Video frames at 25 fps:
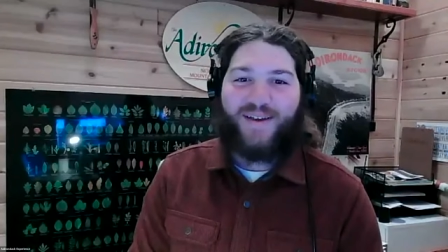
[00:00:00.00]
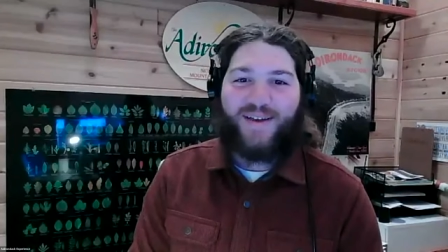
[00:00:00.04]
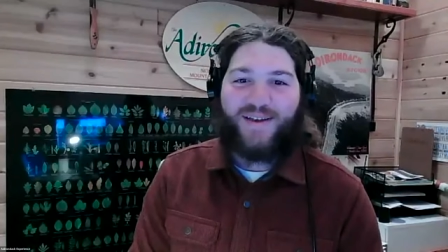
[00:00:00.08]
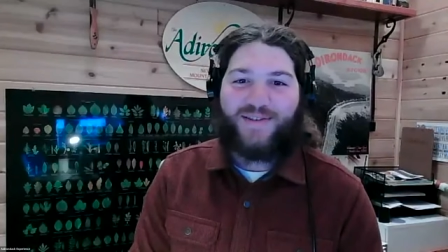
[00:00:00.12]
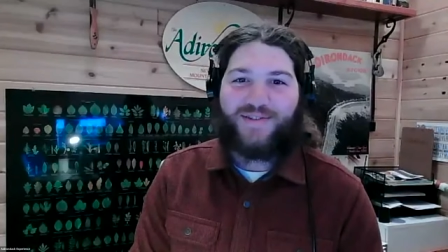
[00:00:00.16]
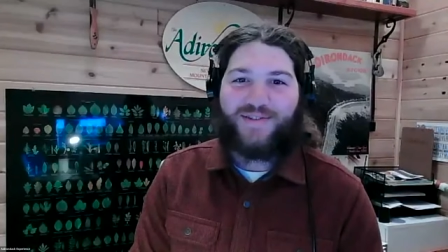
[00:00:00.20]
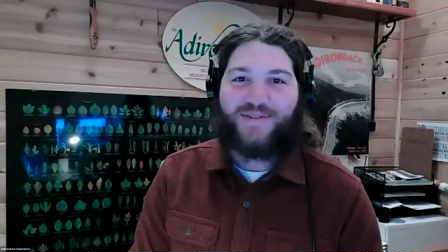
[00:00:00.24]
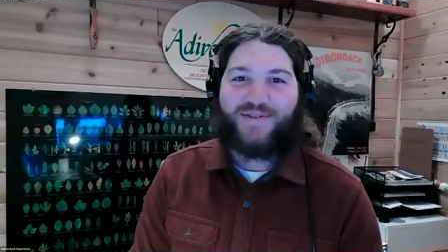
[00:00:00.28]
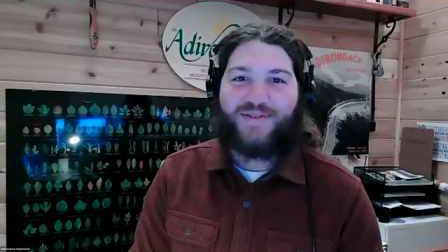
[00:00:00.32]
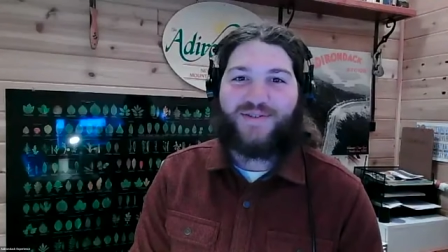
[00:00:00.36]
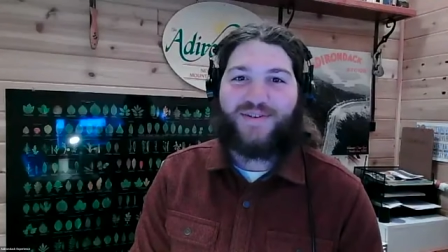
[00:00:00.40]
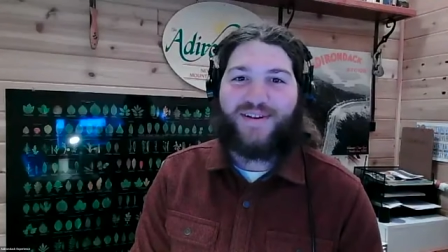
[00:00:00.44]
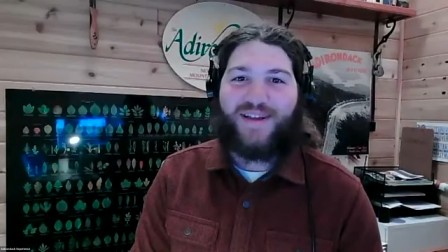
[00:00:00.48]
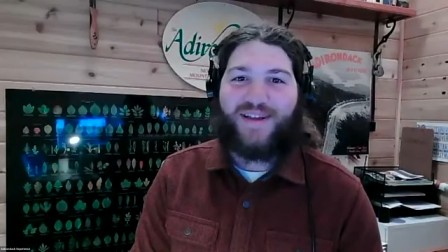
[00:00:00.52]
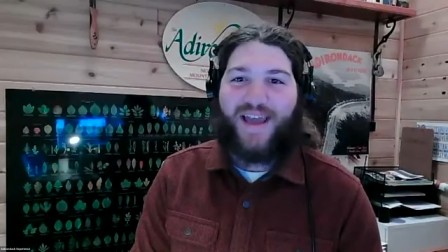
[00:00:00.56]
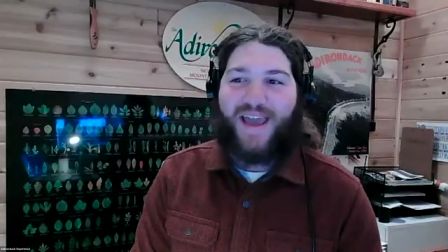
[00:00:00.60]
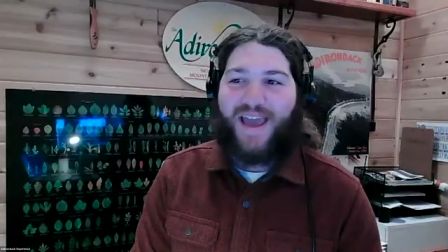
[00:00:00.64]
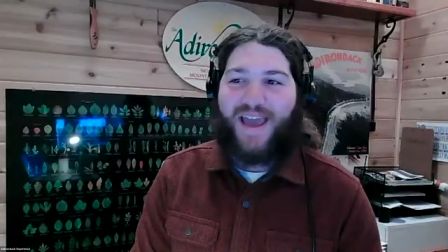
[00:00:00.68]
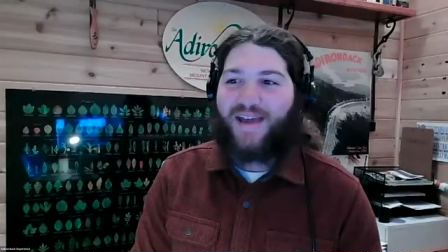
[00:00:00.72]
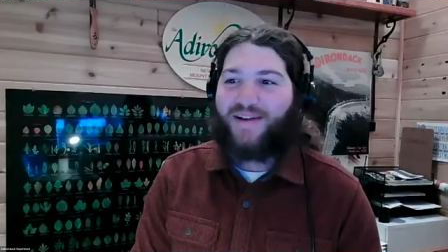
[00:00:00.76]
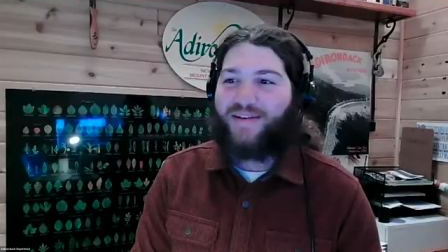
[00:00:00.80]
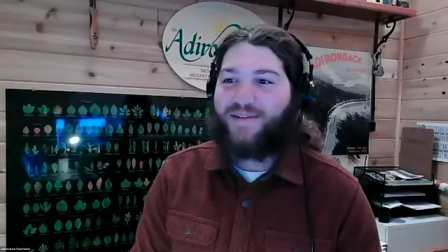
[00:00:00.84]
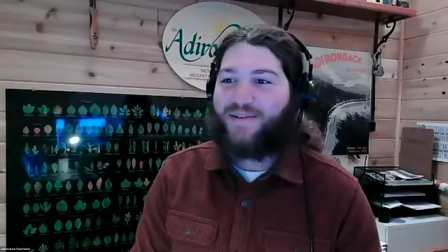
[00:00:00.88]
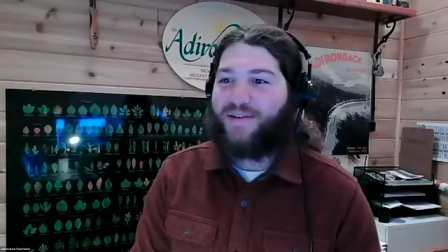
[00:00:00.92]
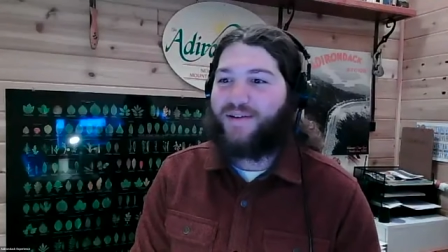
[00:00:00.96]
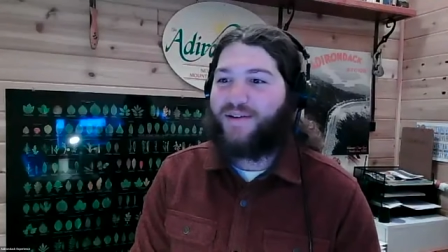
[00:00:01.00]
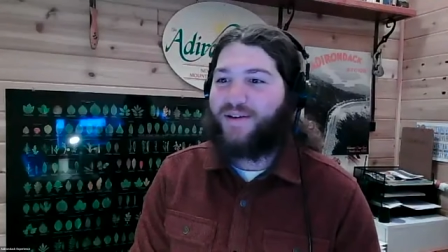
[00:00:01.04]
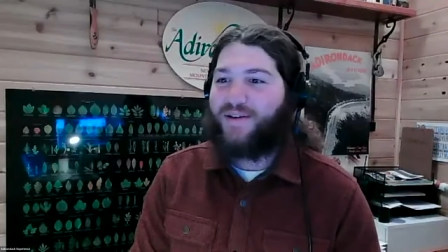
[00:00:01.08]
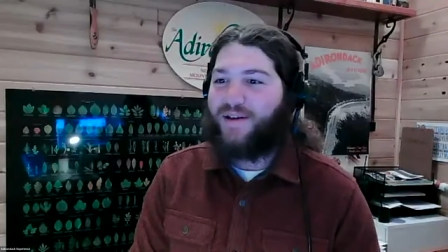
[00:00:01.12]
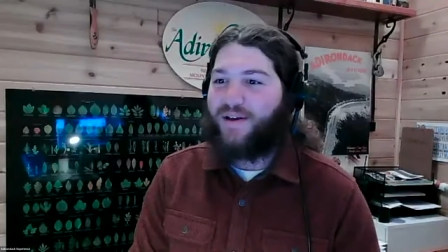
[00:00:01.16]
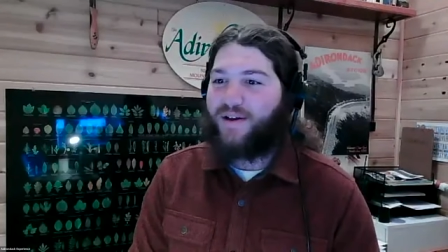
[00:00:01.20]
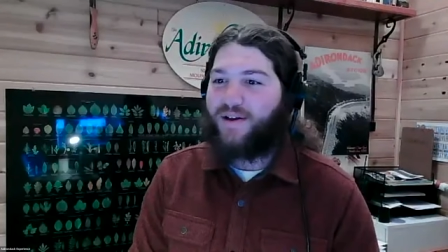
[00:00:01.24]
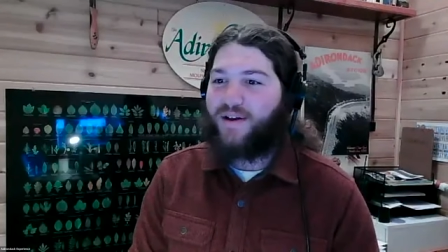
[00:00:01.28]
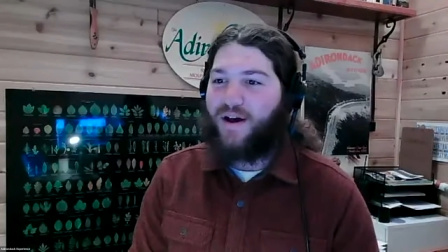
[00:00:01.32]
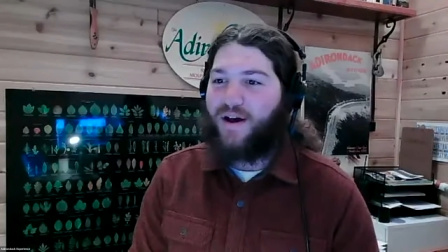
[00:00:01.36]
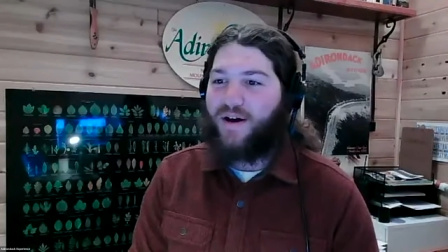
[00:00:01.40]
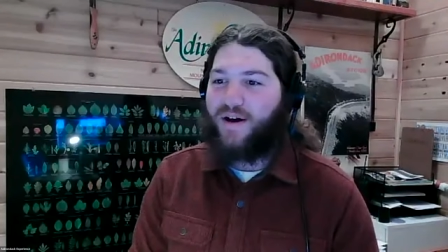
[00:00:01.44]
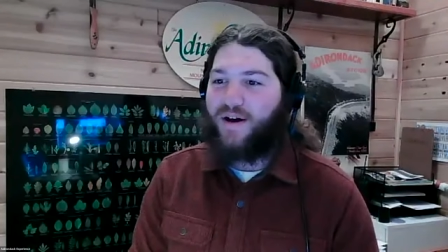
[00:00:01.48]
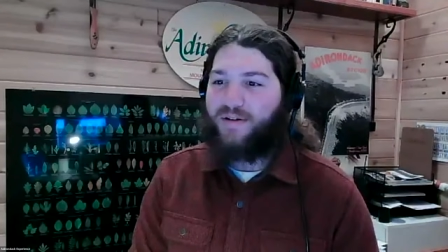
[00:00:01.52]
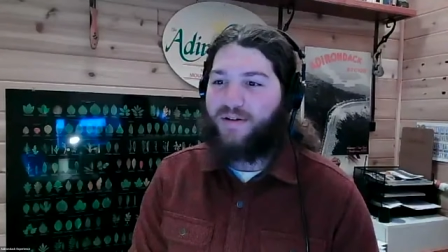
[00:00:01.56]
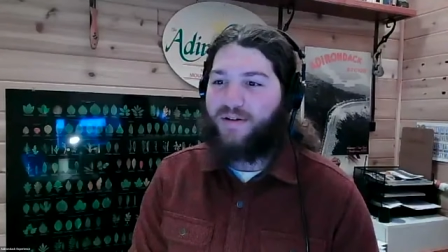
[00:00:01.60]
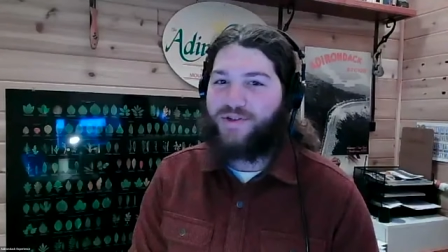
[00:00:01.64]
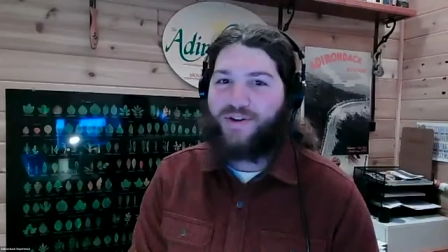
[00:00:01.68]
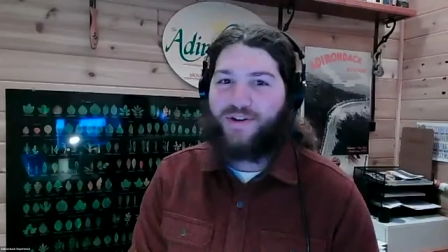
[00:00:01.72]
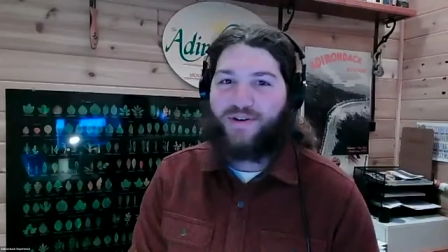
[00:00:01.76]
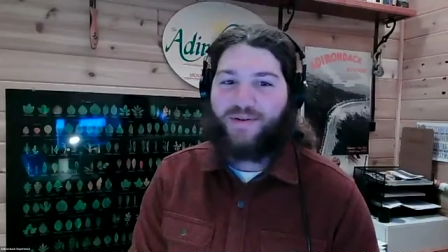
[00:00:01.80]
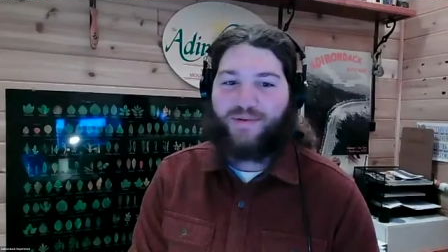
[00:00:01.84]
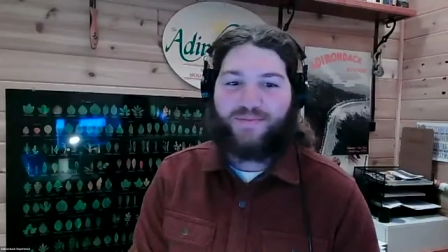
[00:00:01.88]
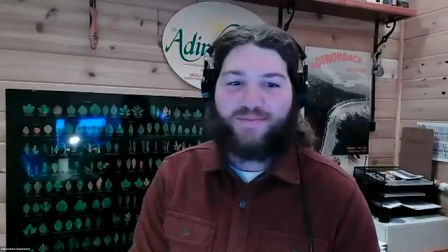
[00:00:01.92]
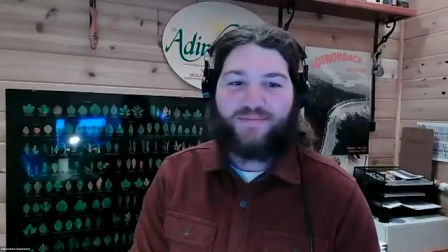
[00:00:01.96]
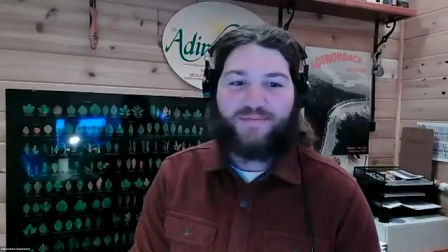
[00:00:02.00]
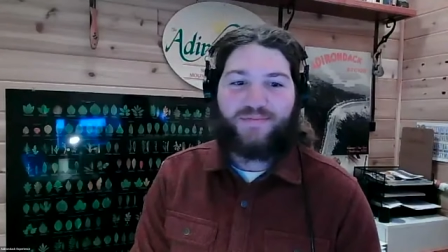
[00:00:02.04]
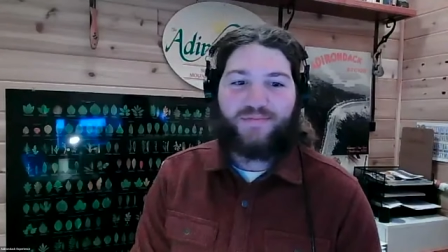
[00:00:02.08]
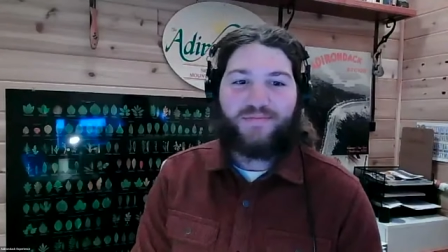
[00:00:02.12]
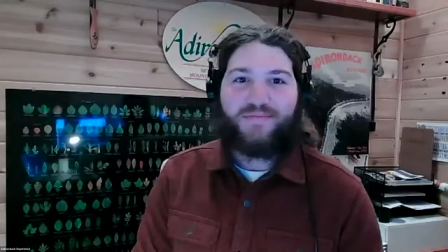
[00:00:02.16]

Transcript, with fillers: history, and culture.